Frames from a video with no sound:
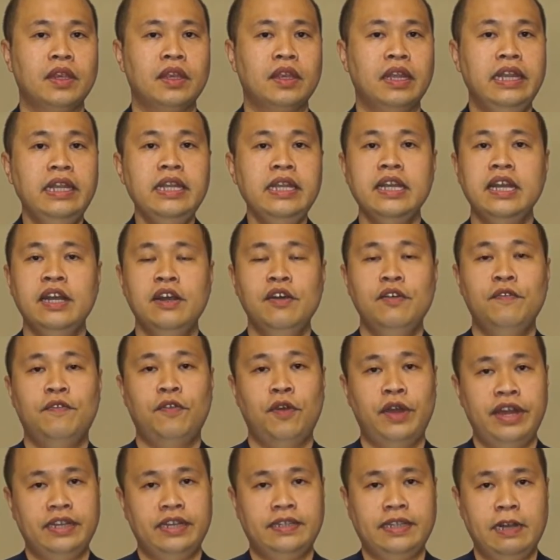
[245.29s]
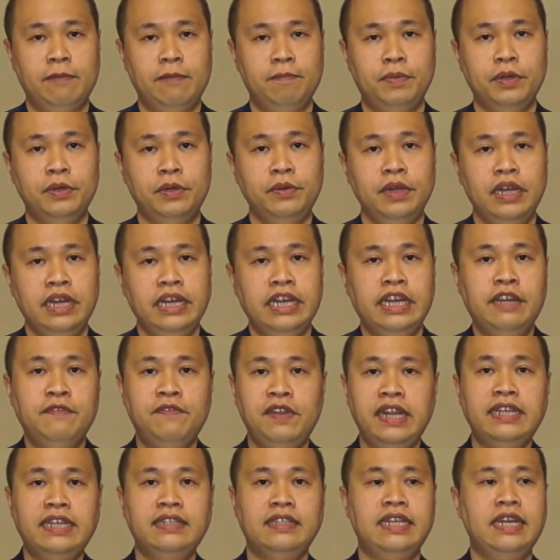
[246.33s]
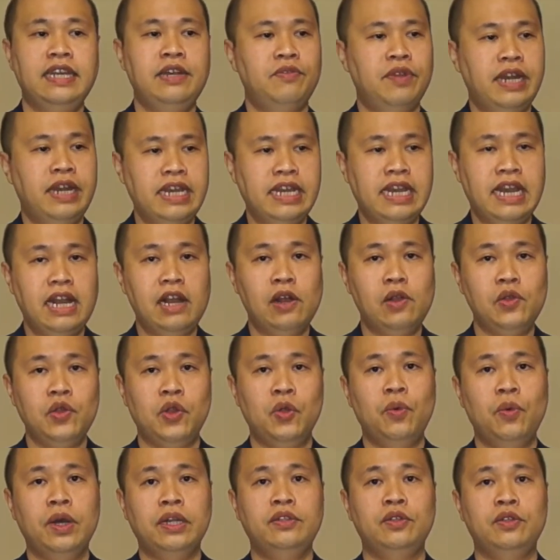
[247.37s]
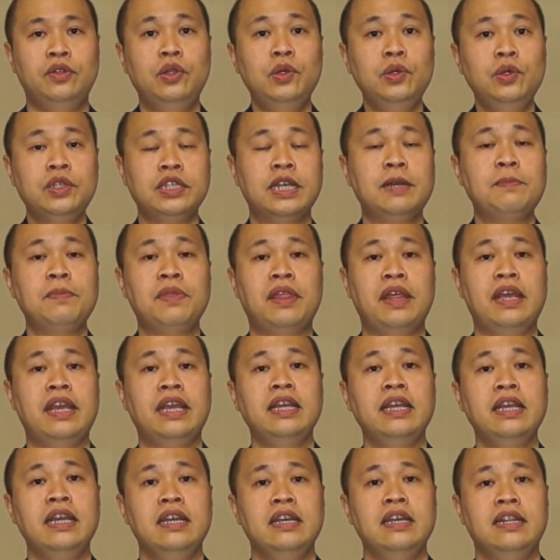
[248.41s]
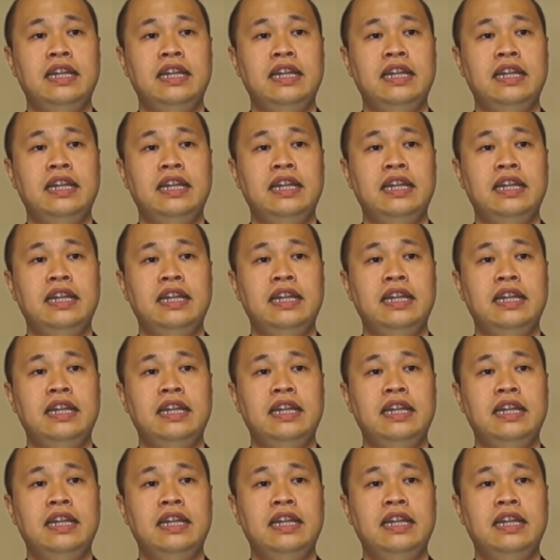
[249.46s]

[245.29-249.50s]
Okay, for example, if let's say right now you want to do something,